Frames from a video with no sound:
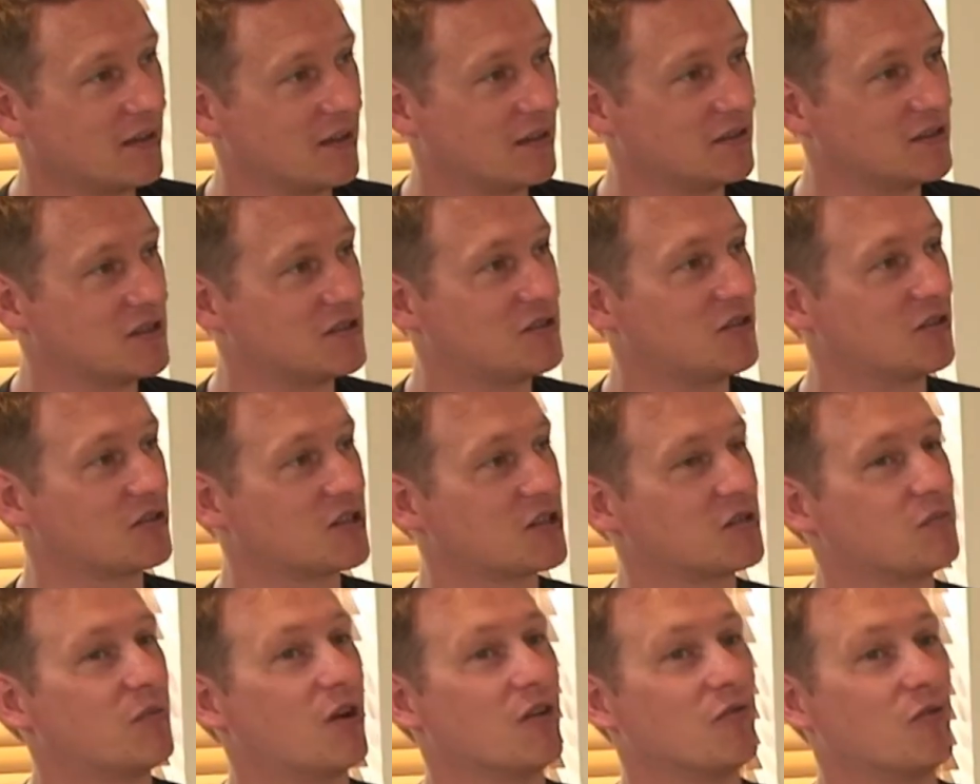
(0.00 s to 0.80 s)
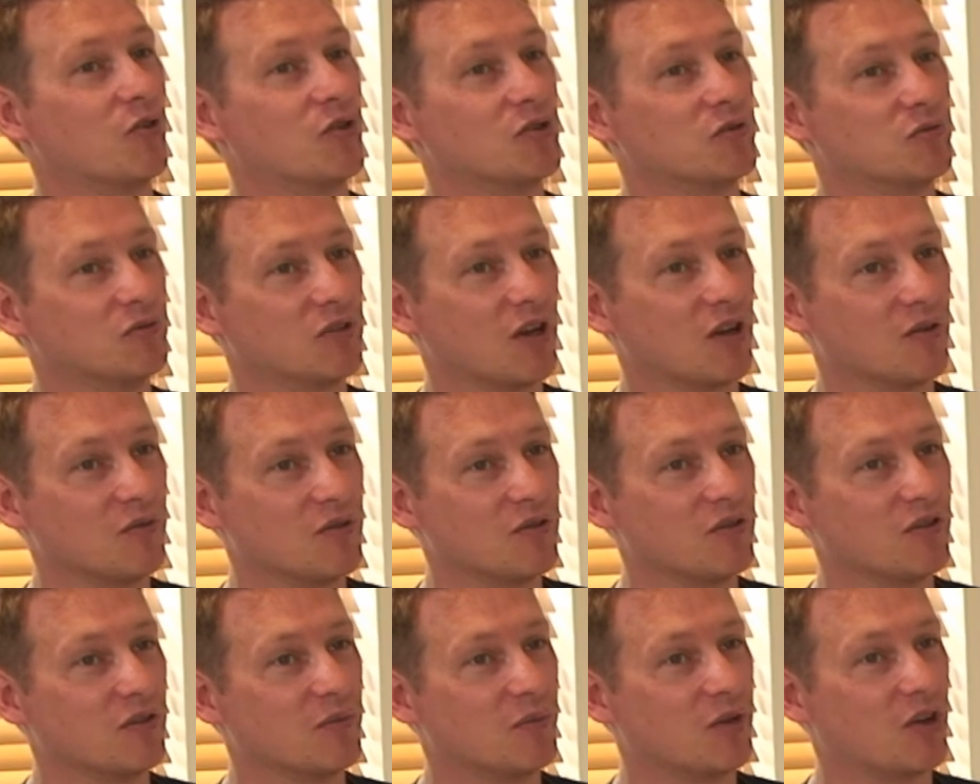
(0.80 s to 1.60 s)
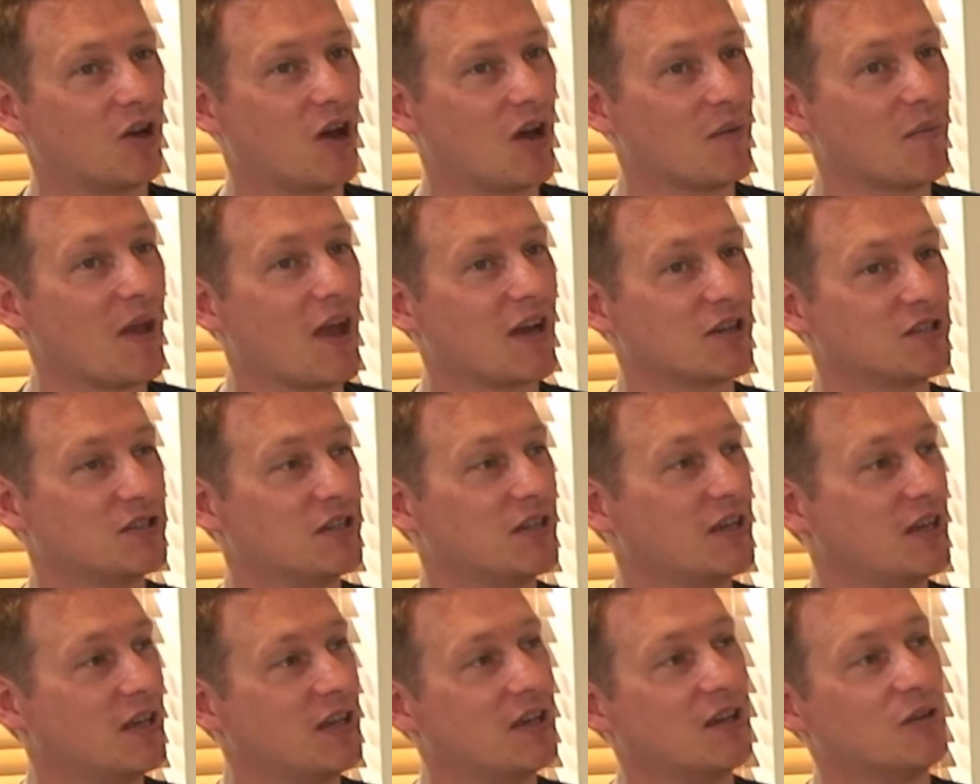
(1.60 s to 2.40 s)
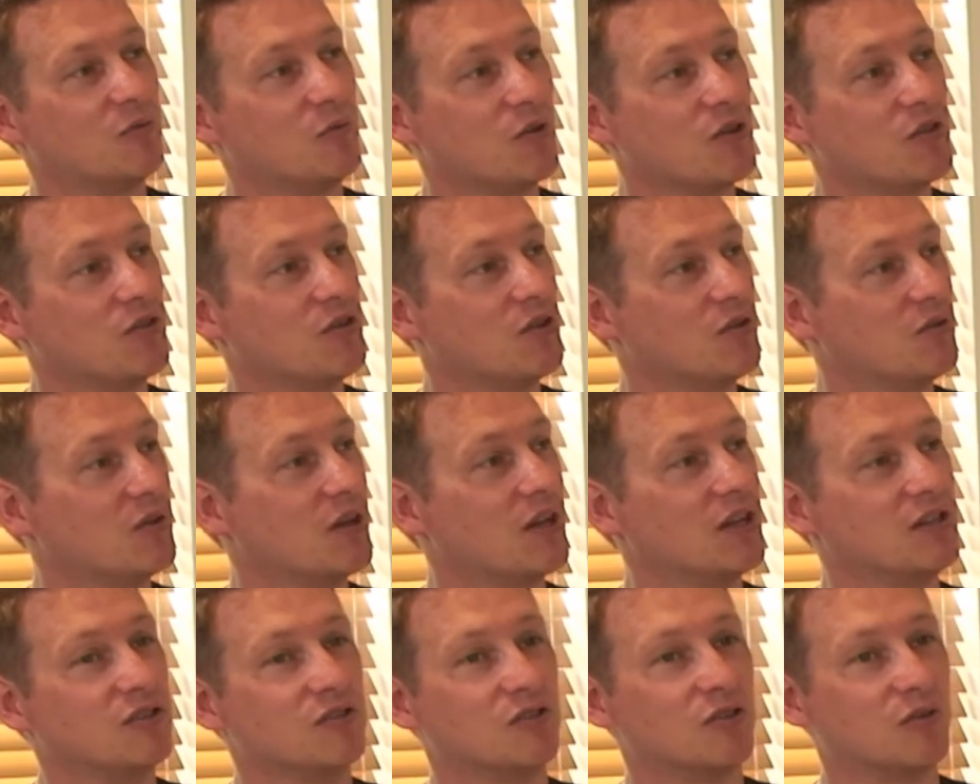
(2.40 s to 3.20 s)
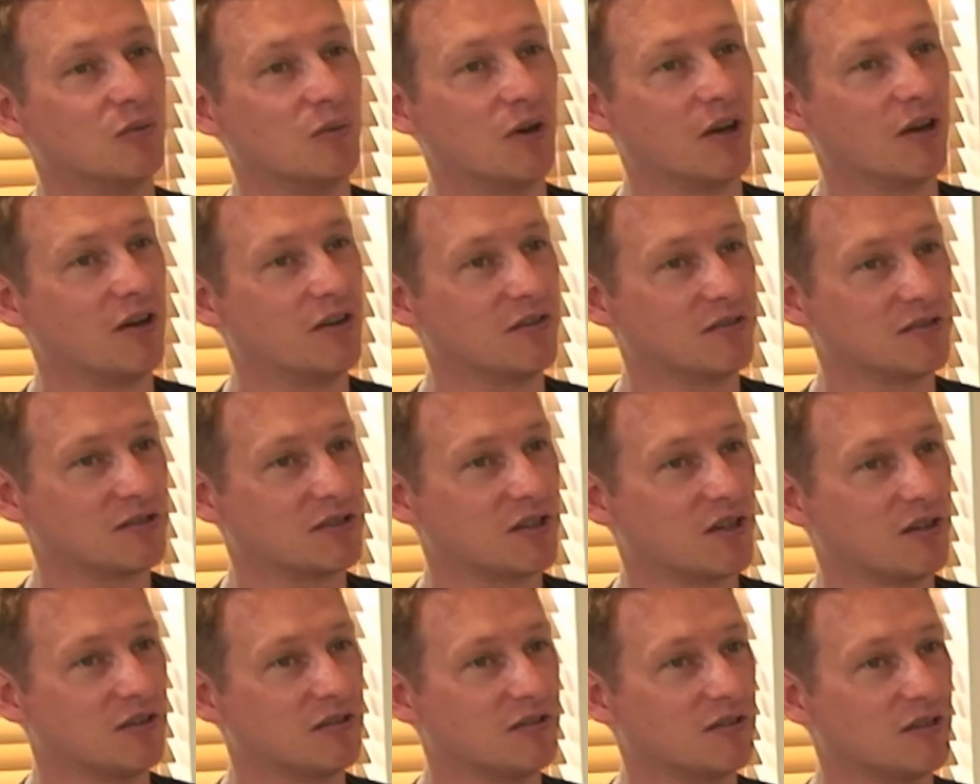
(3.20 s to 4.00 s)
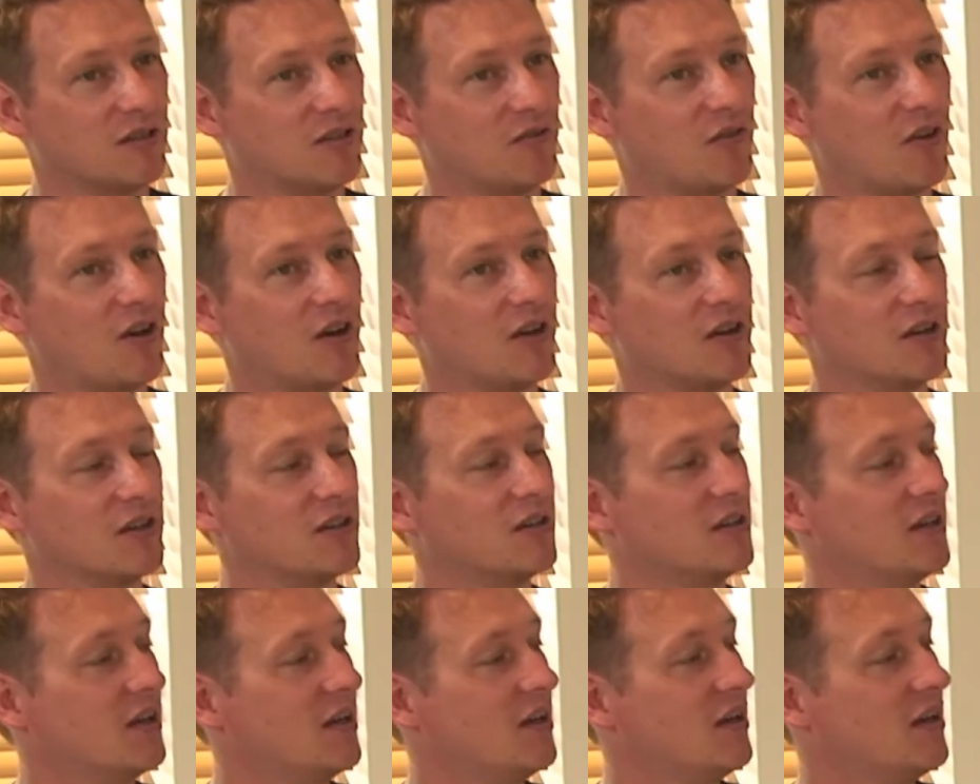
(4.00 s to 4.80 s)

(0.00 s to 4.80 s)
It's not just my voice will go with you, but I'm actually here with you in your world. So if I